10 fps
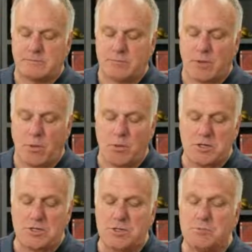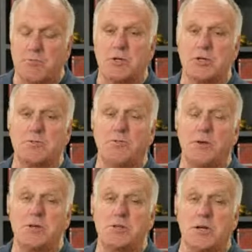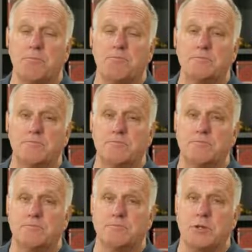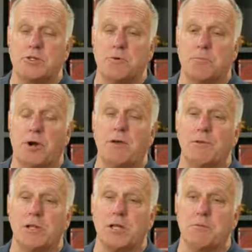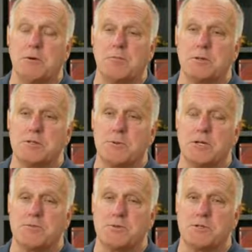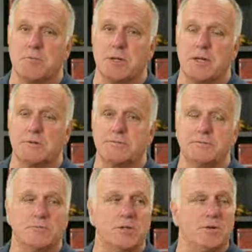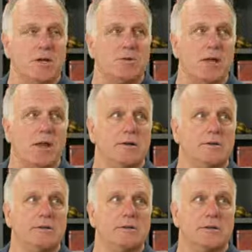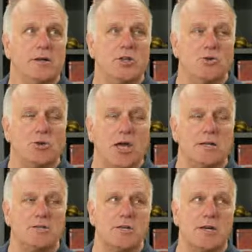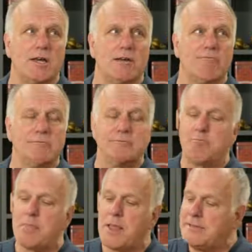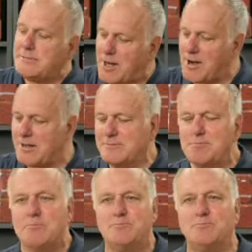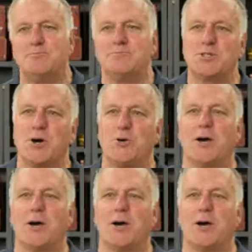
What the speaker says: we just finished up. We do a private label pumpkin spice for somebody. What's their name, John? You can't say it. All right. So,